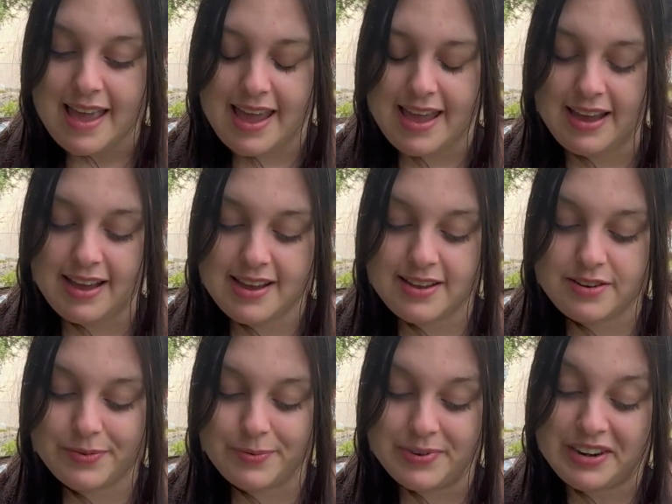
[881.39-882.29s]

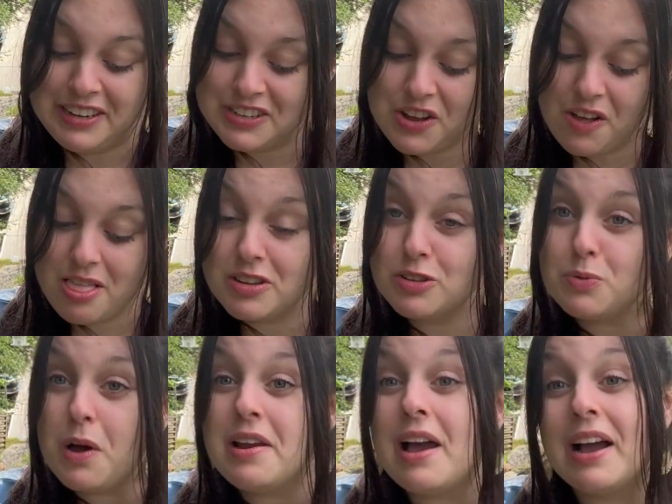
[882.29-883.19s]
And when I saw this
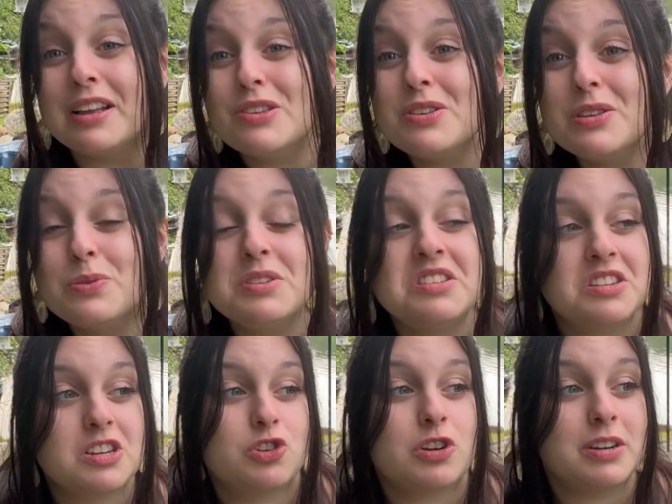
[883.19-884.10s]
one
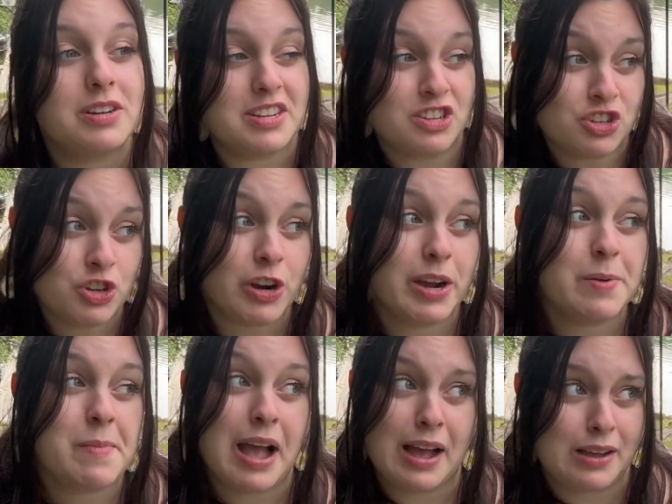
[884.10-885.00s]
stitched on
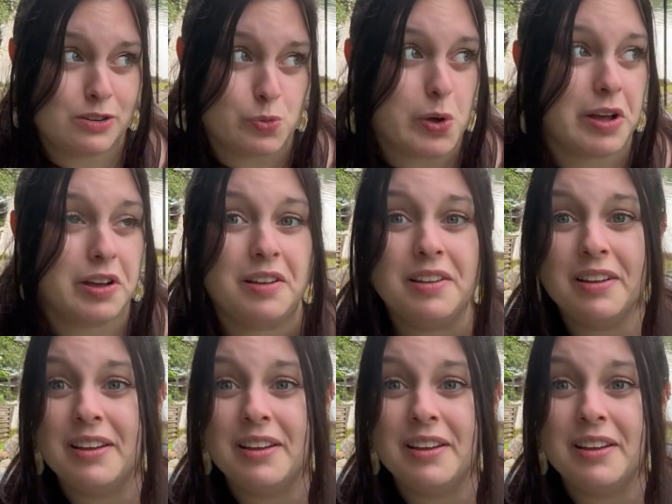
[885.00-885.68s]
Instagram as well.